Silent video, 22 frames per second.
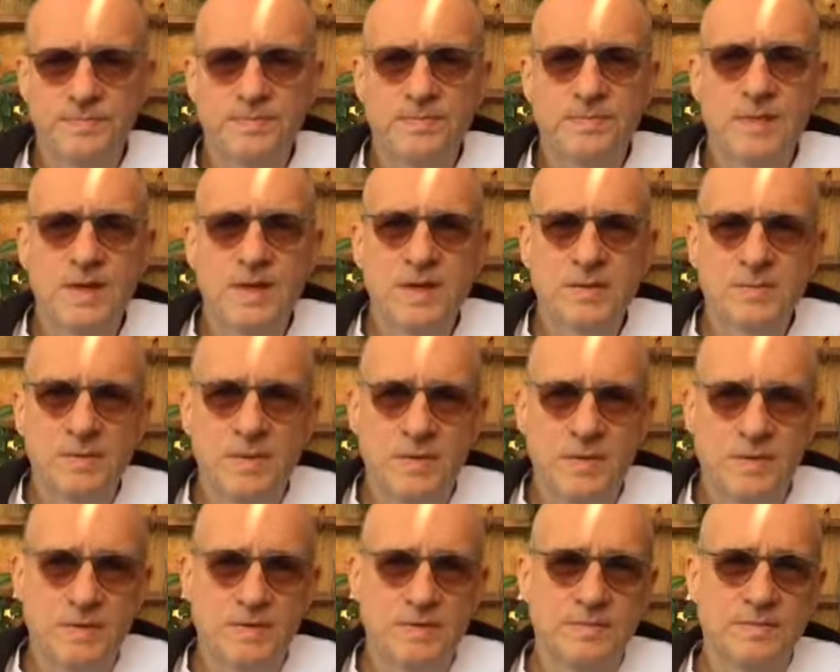
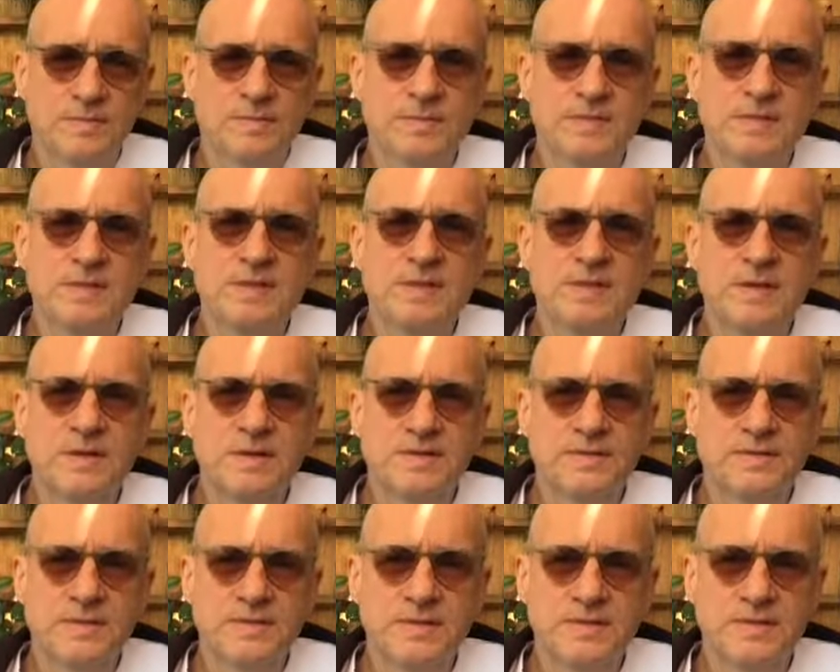minimal
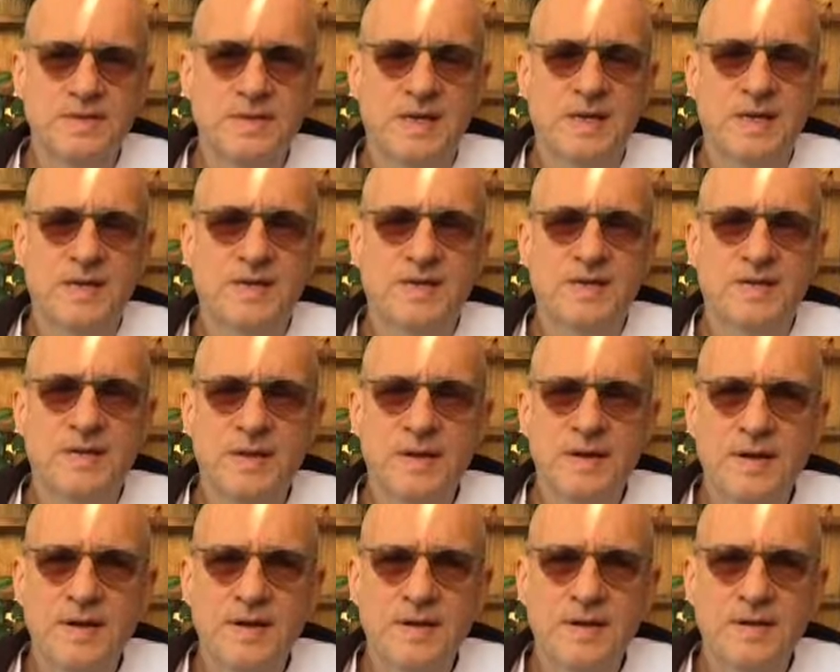skillful set
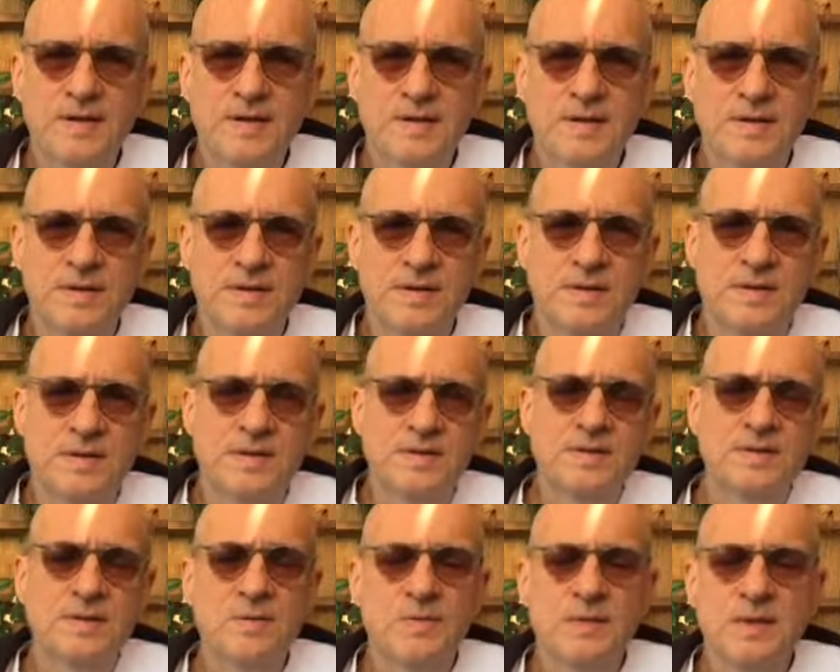there.
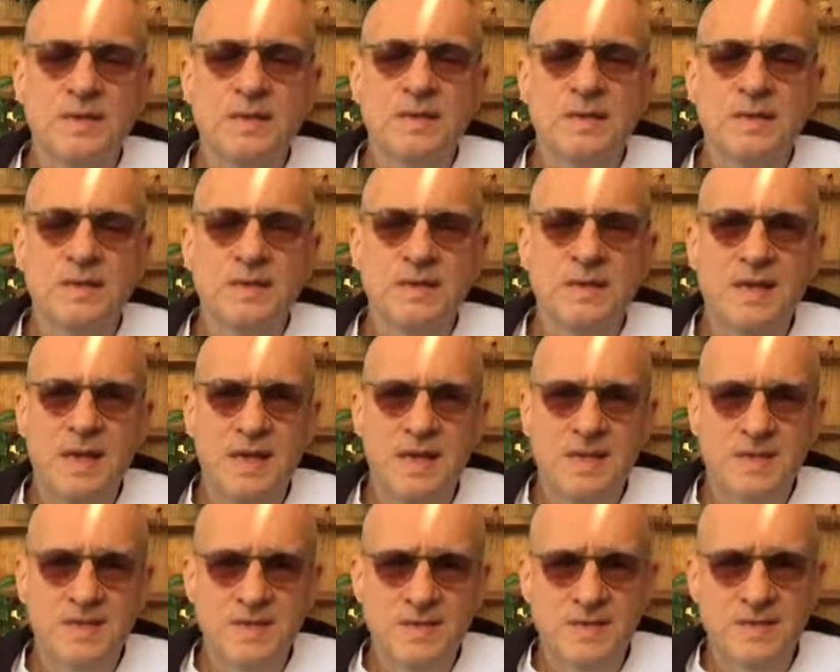So we
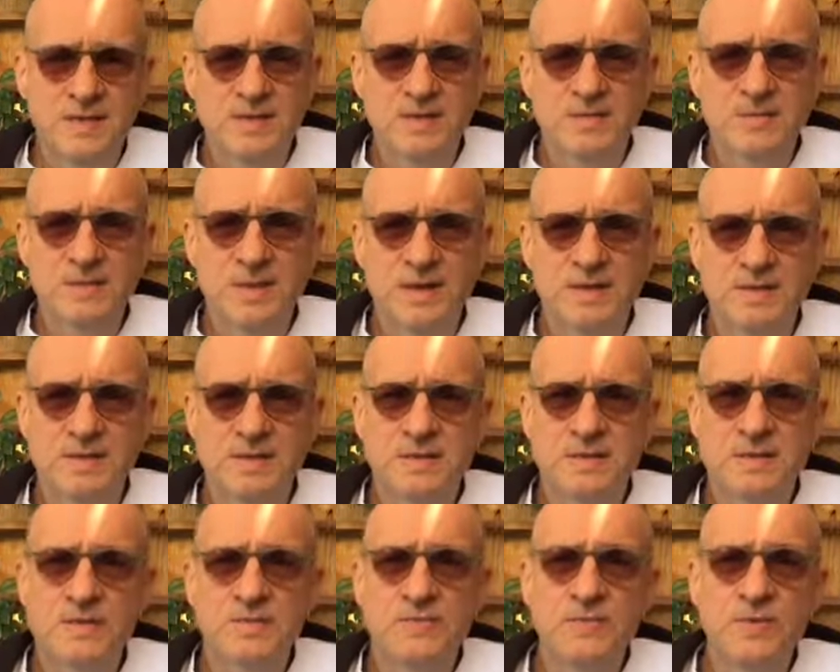engage in this
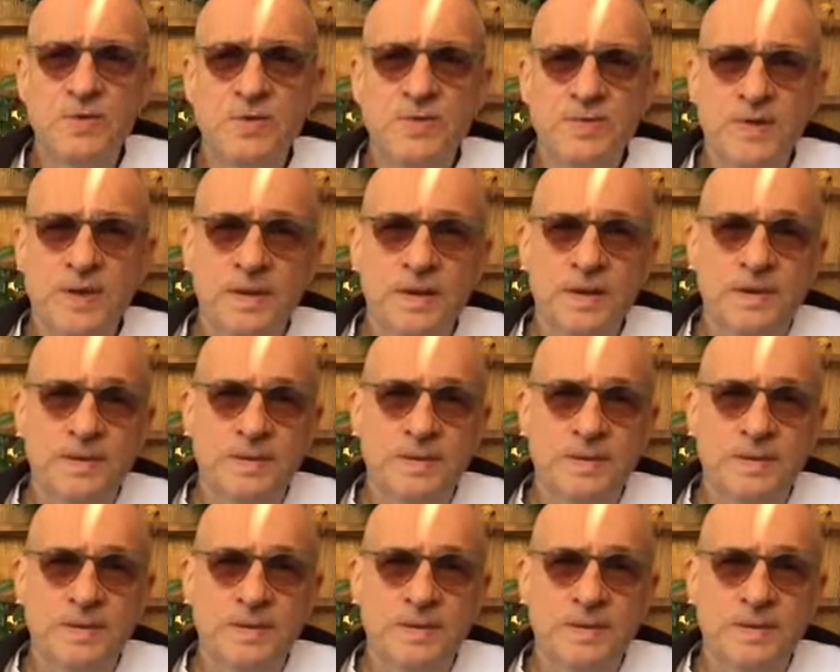process of moving